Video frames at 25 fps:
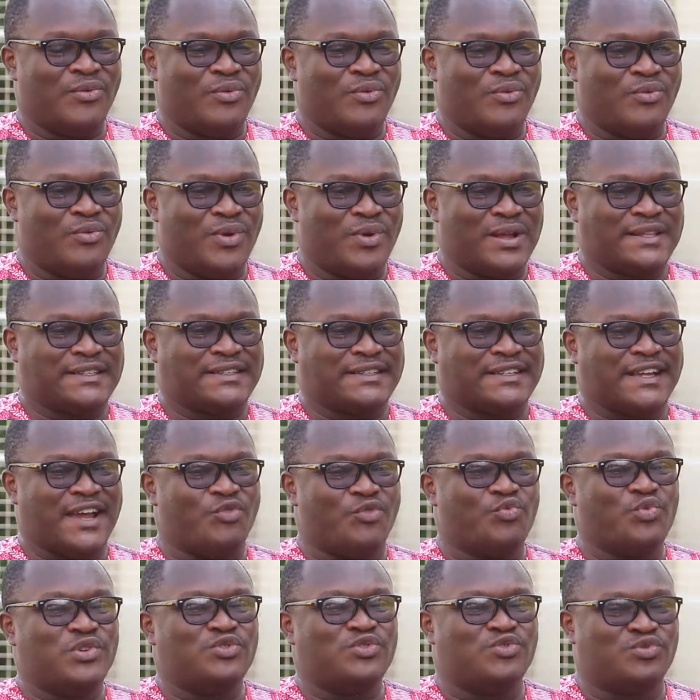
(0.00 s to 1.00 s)
What
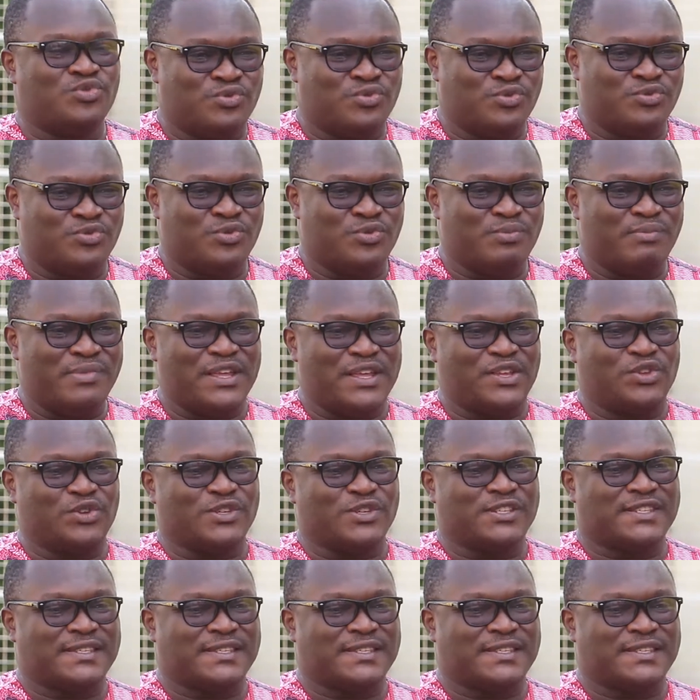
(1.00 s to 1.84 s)
can we do to make your